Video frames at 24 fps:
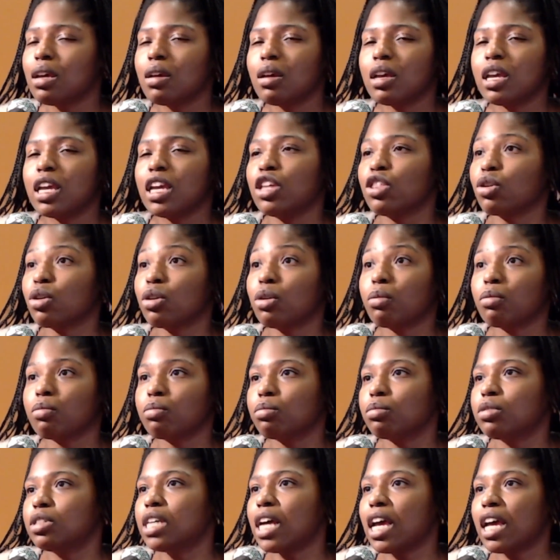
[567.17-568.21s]
either
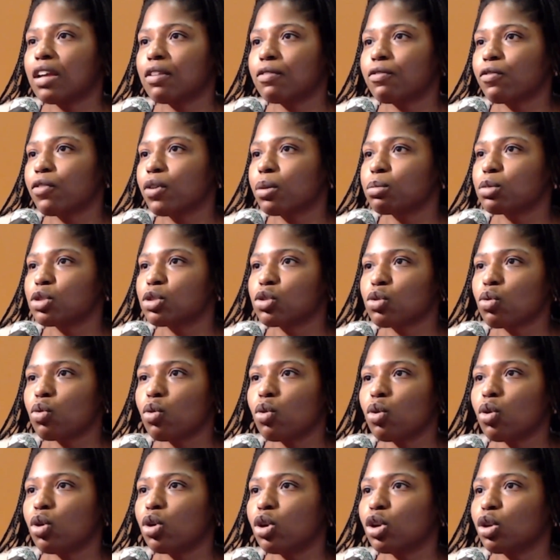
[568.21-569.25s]
debt from
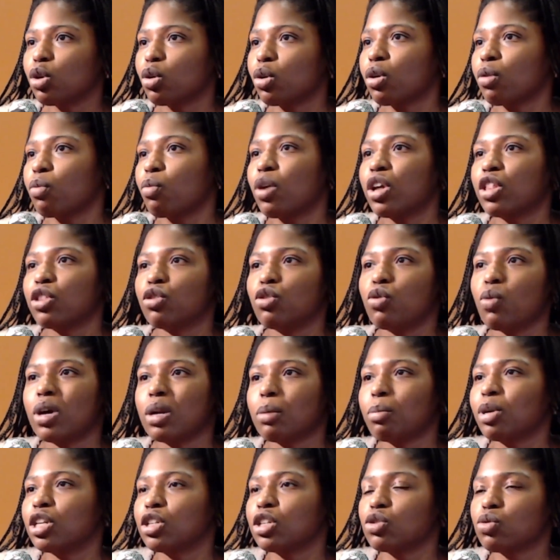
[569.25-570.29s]
school, or whether you want to
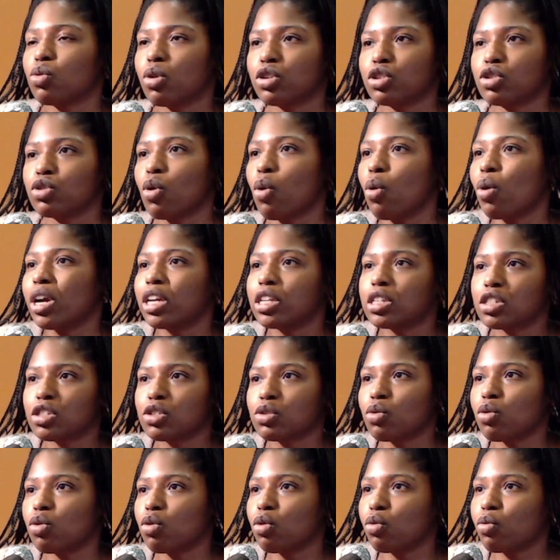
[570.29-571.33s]
put it towards going to
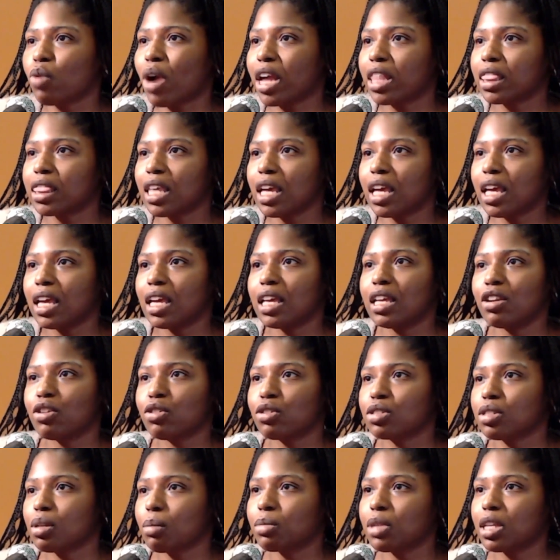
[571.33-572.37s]
school right then or
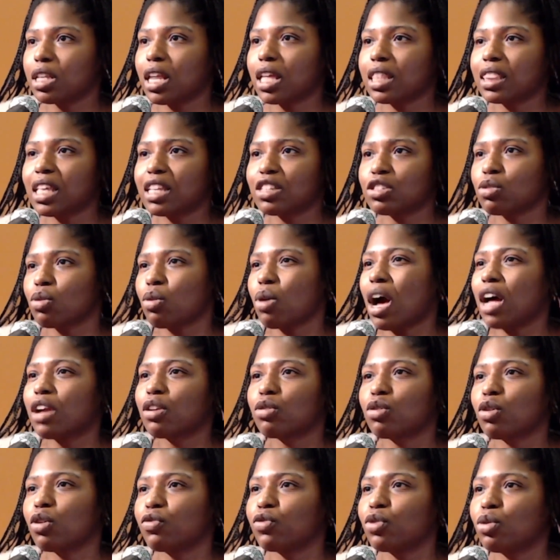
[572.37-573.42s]
something like that. So I don't
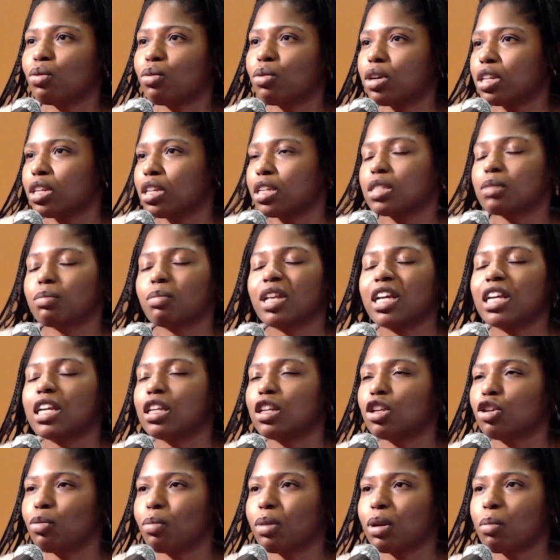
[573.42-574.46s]
know if you could explain a
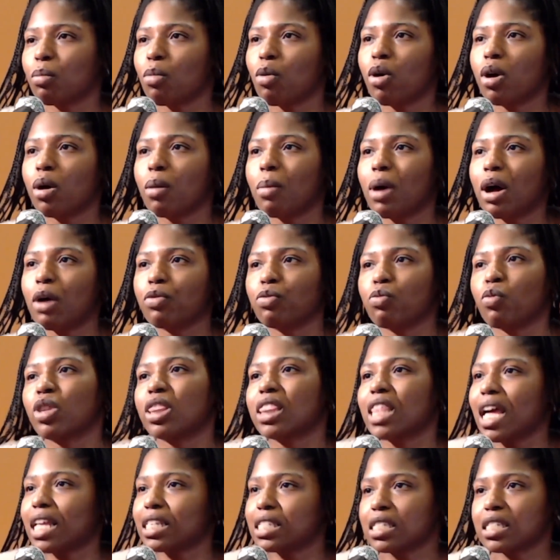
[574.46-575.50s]
little bit more about what
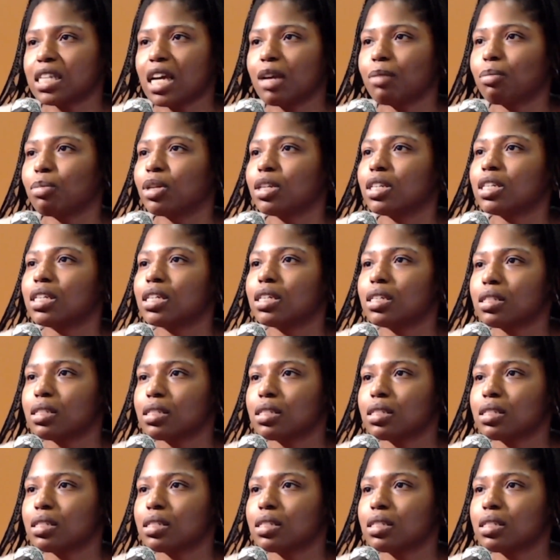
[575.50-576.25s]
that stipend is.